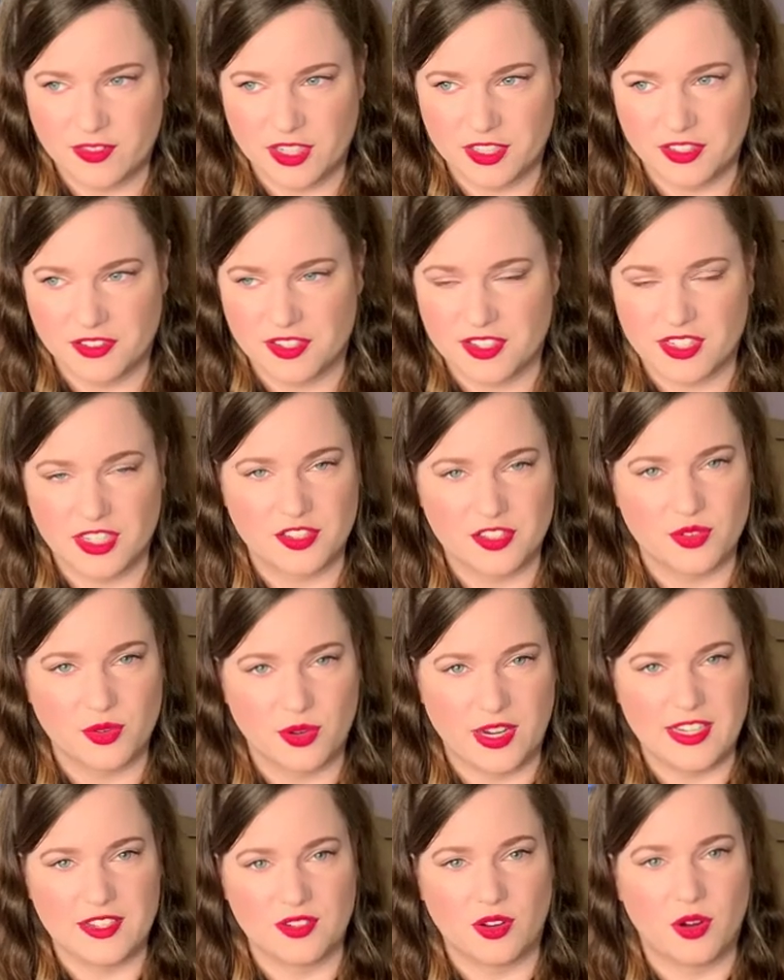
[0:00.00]
are such
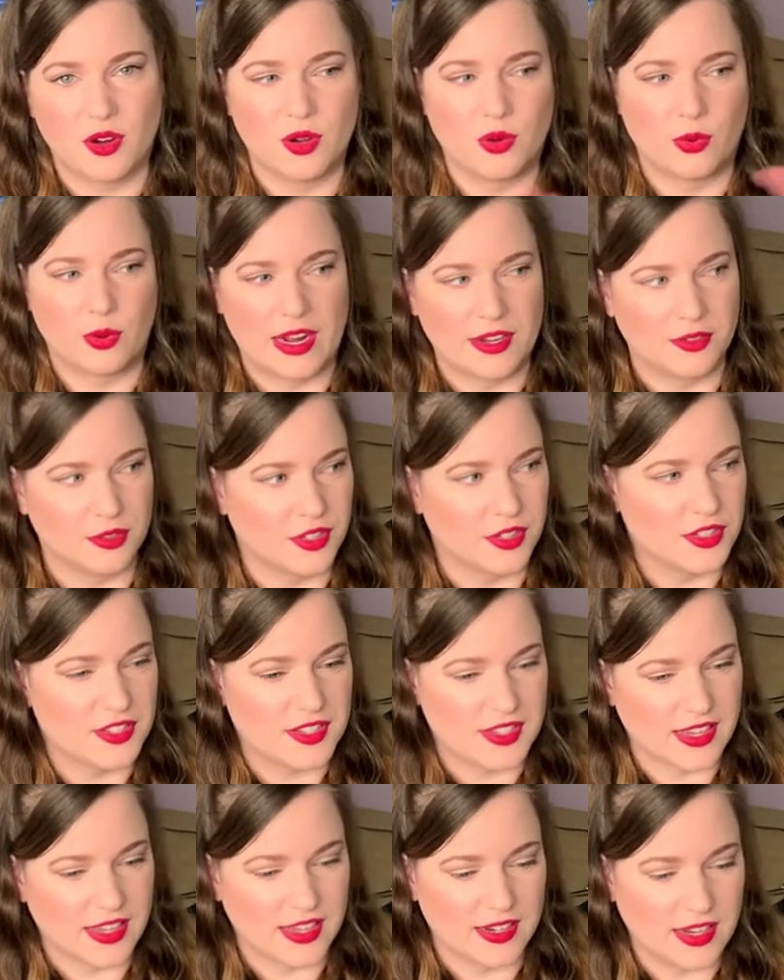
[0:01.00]
great
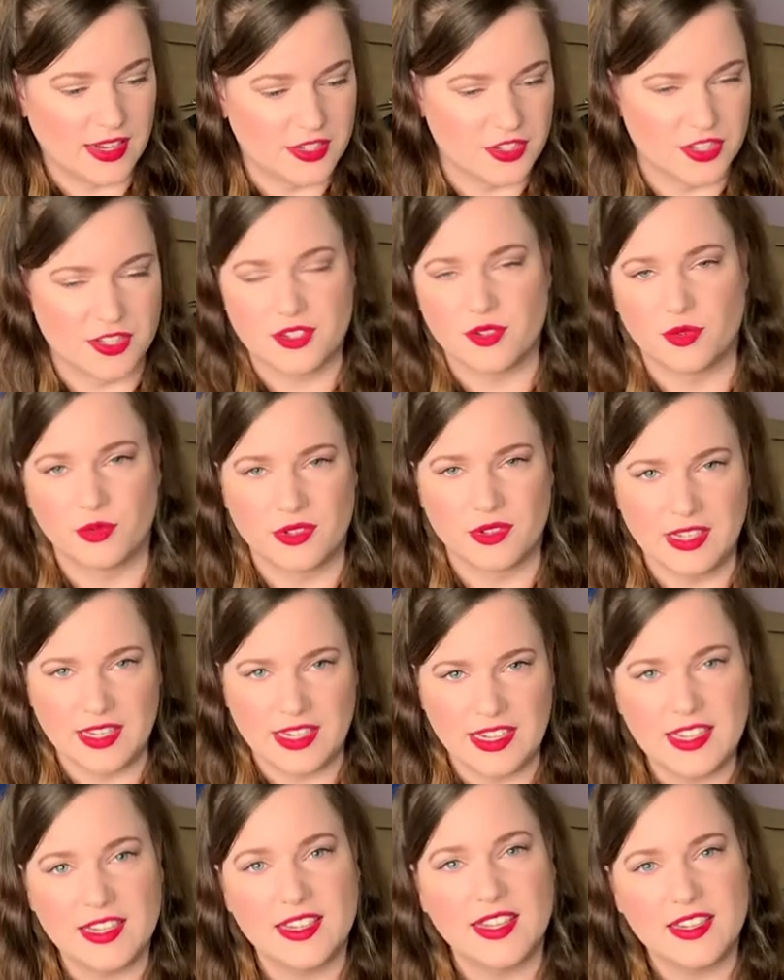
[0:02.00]
all-rounders that I just don't
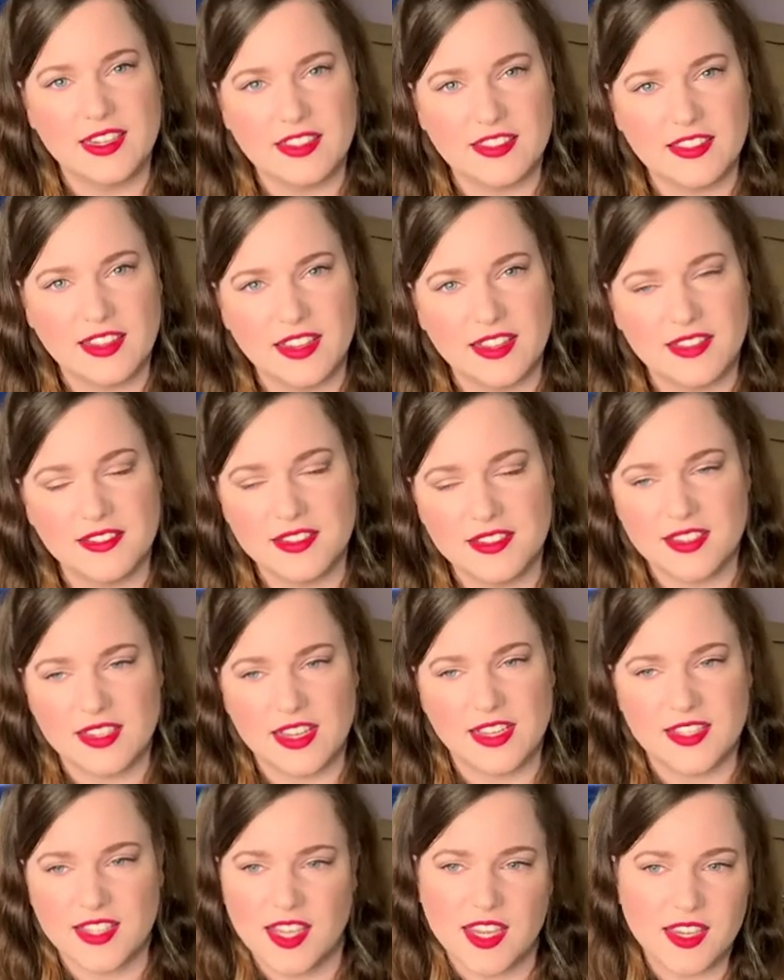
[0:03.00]
need anything else,
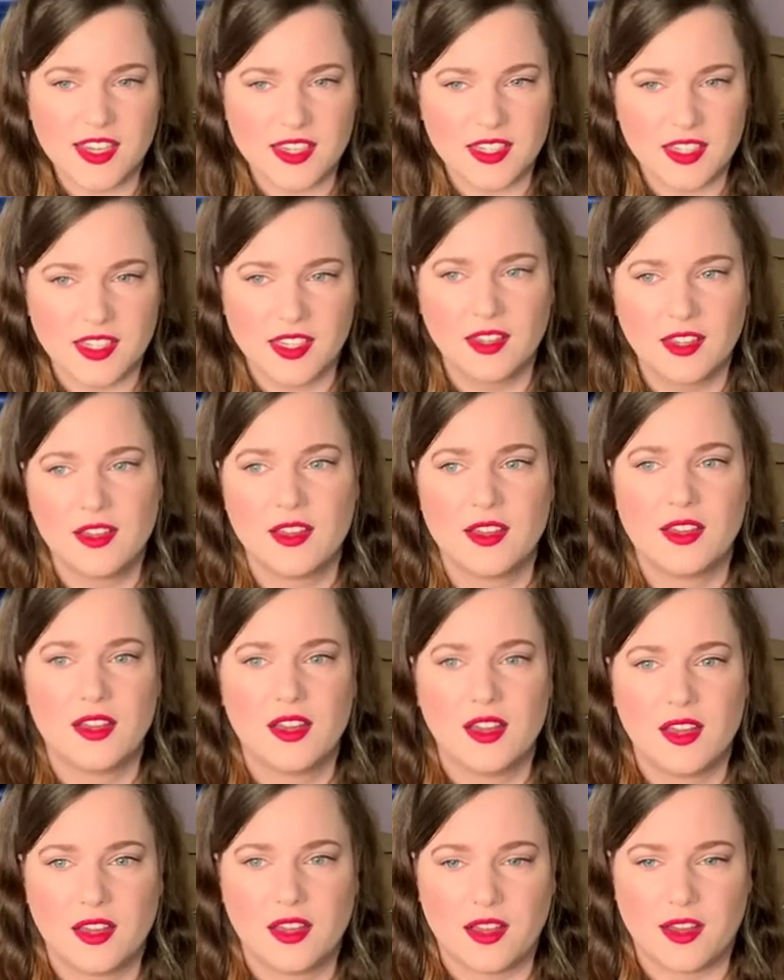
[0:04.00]
I think.
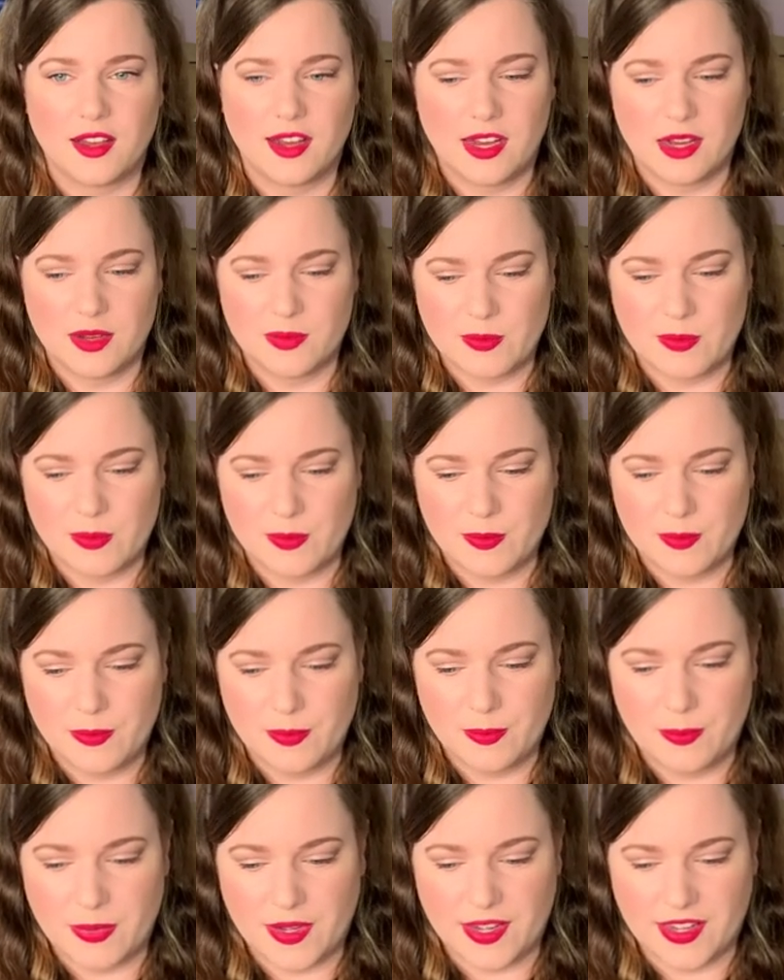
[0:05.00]
Um,
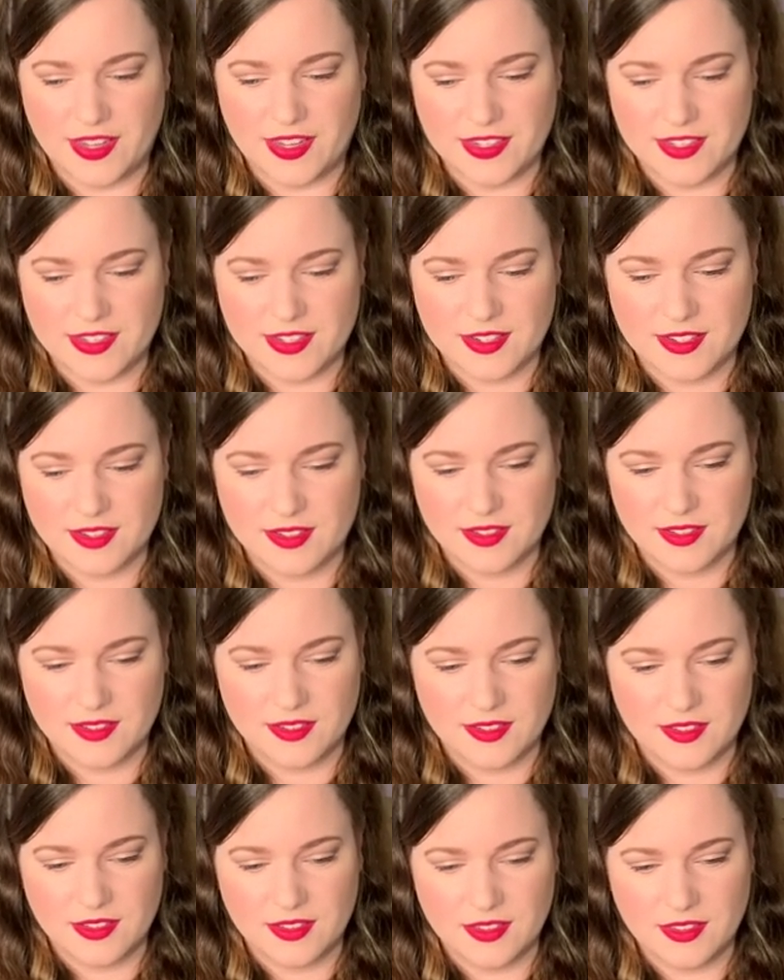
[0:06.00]
but
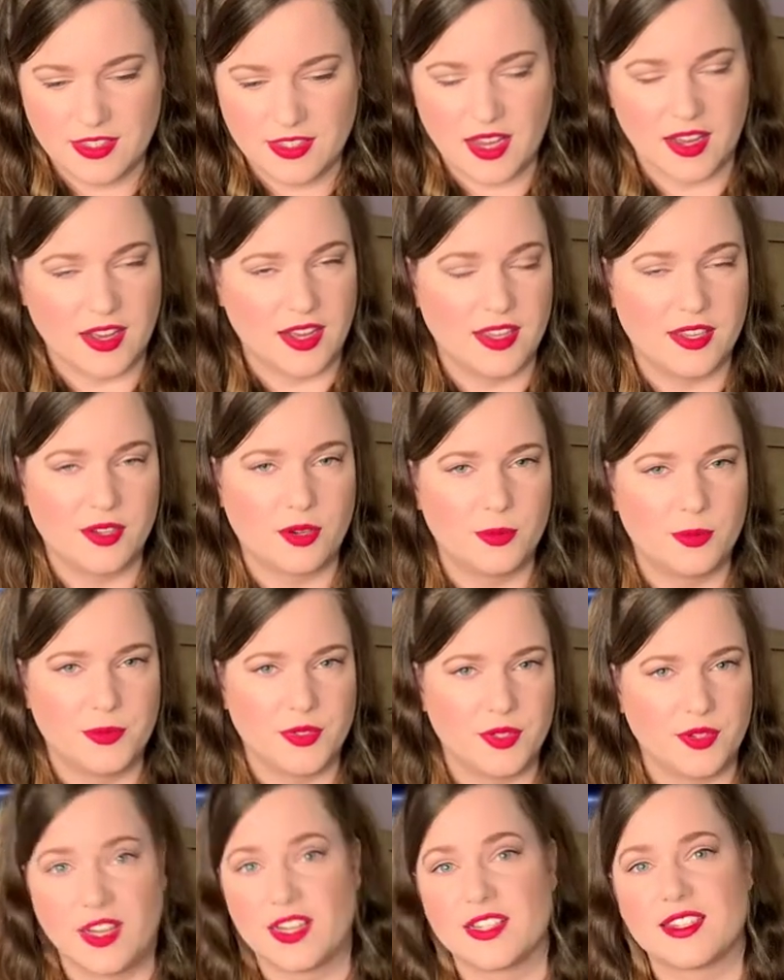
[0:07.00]
yeah, I hope
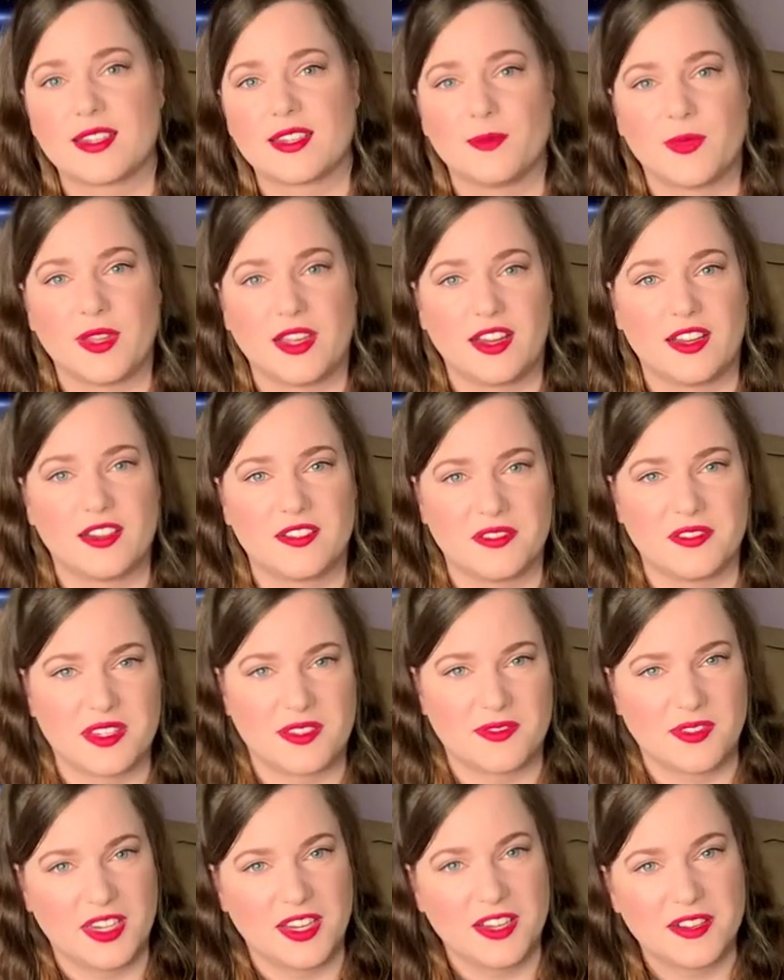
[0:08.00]
you got something out of
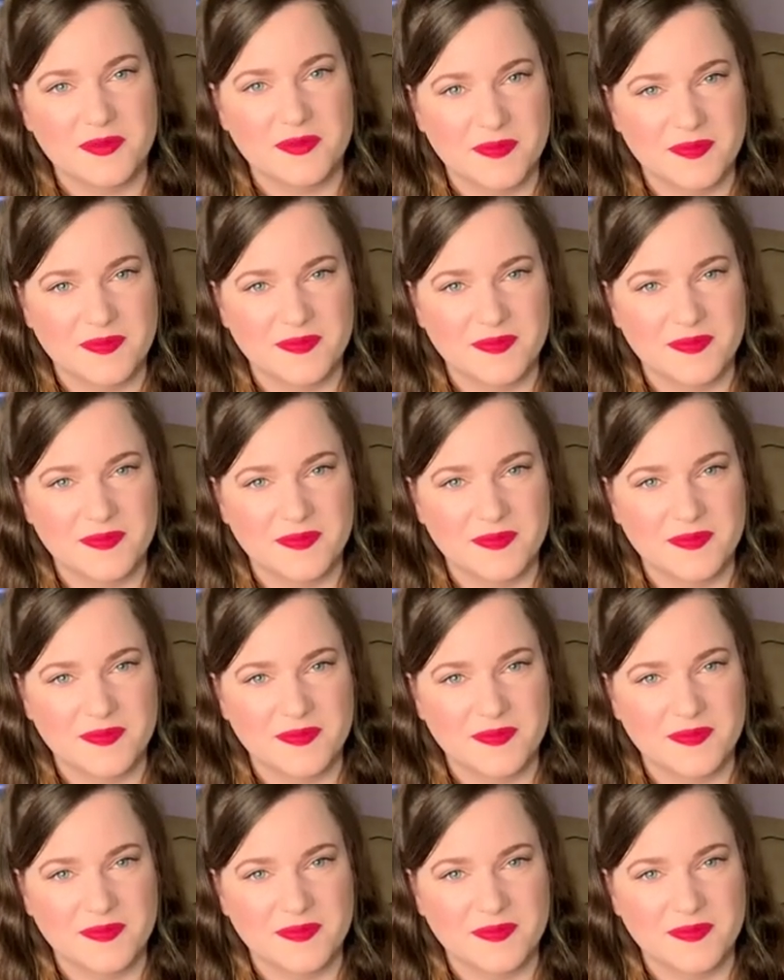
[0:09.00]
this video.